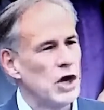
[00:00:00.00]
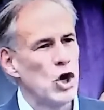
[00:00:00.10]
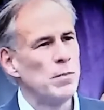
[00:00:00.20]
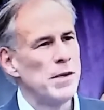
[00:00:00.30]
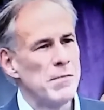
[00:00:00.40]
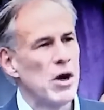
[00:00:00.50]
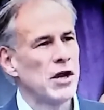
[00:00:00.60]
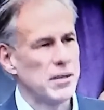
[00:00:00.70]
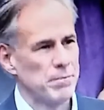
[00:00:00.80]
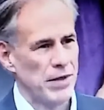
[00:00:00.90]
an open
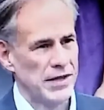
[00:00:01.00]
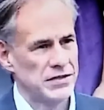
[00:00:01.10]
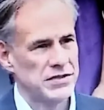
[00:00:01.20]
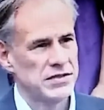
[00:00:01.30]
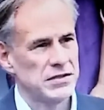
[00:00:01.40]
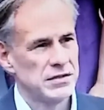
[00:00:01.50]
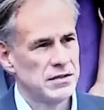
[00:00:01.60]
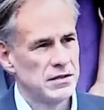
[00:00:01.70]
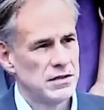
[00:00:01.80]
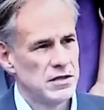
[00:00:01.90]
marketplace
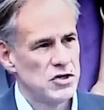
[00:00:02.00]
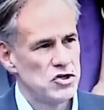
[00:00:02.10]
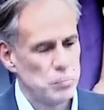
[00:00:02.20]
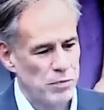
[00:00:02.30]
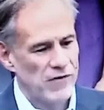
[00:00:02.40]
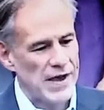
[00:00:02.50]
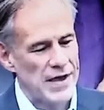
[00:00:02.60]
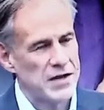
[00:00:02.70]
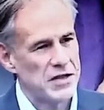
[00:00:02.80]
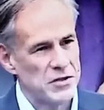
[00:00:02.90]
to
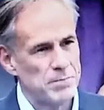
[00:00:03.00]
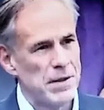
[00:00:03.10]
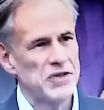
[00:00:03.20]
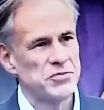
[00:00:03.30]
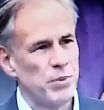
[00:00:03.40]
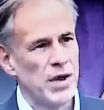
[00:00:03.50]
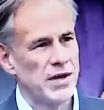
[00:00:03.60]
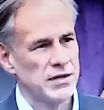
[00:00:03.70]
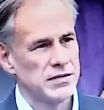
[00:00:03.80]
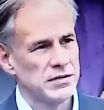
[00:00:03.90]
provide the best
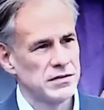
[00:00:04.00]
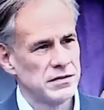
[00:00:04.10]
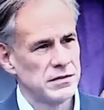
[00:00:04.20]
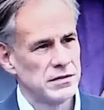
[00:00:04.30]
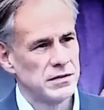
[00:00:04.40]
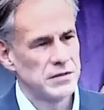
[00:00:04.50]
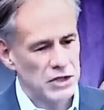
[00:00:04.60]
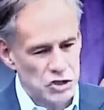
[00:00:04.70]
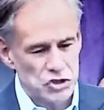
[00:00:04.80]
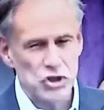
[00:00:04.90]
product
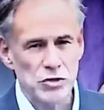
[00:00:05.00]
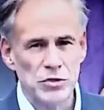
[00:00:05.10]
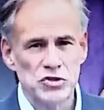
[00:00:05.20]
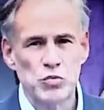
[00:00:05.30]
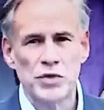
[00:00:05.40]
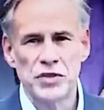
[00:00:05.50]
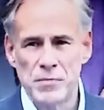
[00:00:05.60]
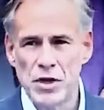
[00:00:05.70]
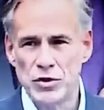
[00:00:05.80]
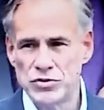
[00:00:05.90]
that consumers want the
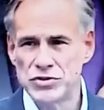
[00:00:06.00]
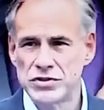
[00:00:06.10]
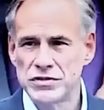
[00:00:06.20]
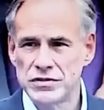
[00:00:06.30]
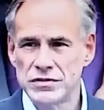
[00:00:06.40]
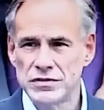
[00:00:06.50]
most.